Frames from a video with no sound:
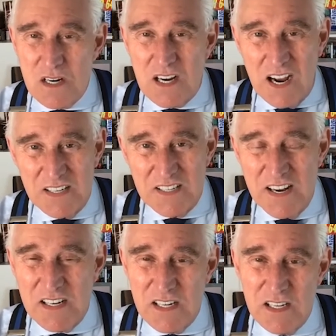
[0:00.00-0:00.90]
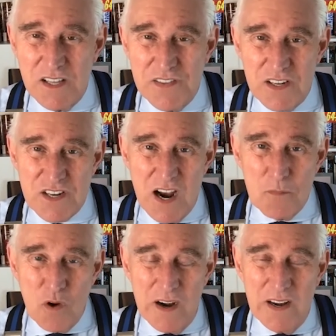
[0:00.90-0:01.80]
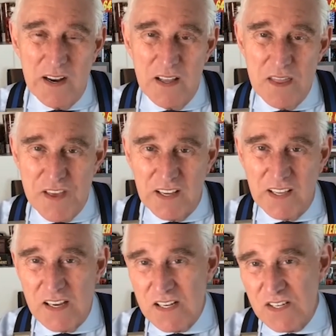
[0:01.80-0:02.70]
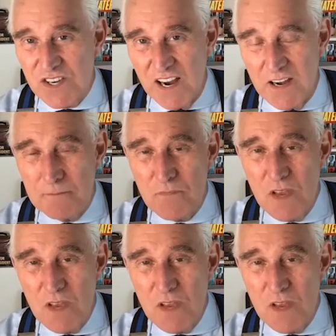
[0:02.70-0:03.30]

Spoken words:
content and the things I'm writing and thinking and saying.